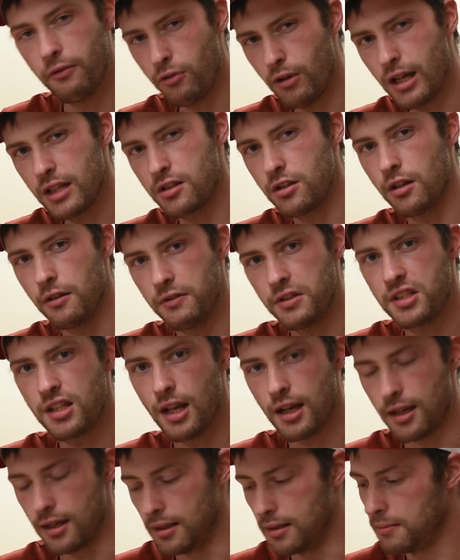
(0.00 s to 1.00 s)
a fraction of a
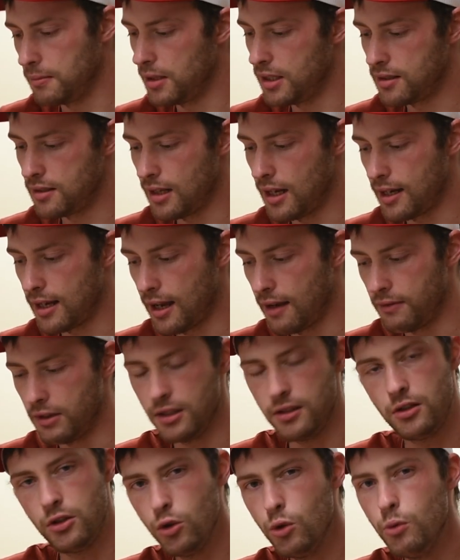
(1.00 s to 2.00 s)
second, it's like
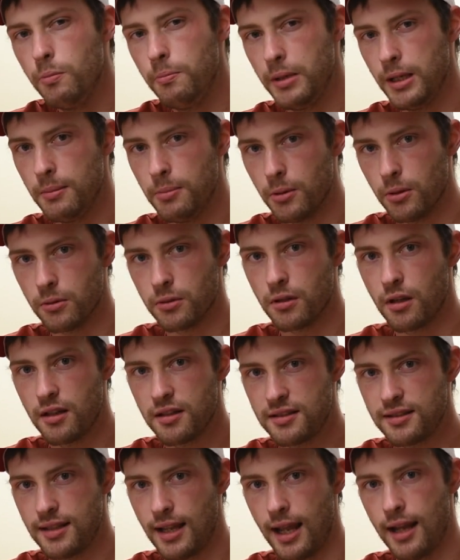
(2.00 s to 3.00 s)
having two people
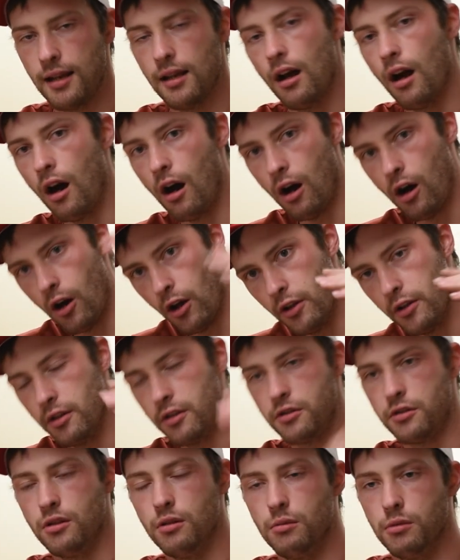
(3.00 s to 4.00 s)
stand on the
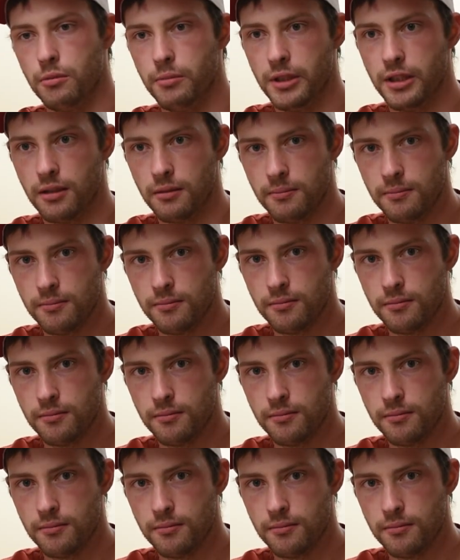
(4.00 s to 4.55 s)
snowmobile.